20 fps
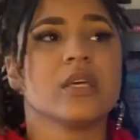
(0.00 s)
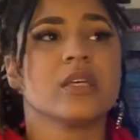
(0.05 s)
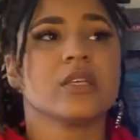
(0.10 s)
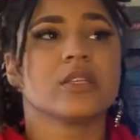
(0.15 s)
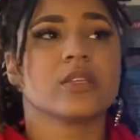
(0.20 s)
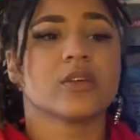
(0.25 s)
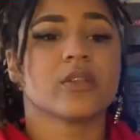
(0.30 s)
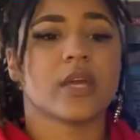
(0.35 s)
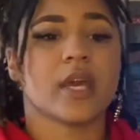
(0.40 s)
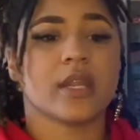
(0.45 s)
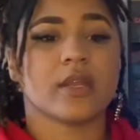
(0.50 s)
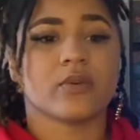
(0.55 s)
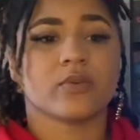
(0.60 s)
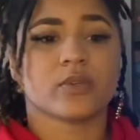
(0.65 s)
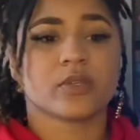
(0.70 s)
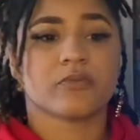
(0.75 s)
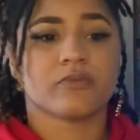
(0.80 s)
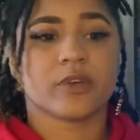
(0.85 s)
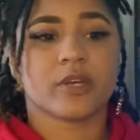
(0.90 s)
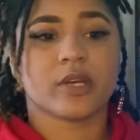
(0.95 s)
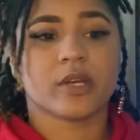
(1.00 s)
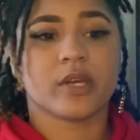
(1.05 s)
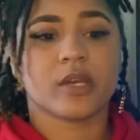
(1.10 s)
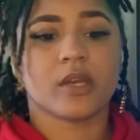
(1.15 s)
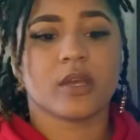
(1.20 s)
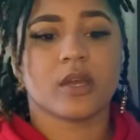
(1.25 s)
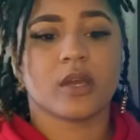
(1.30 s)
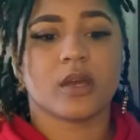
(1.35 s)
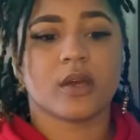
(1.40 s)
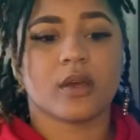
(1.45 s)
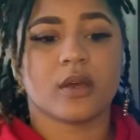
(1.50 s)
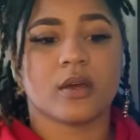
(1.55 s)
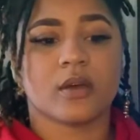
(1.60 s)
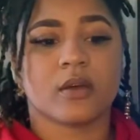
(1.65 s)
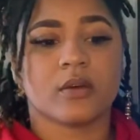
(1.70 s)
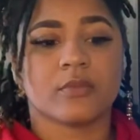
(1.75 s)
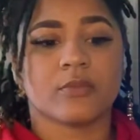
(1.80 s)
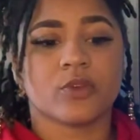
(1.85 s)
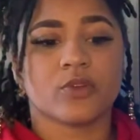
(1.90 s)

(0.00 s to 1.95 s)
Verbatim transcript: so that it was very um,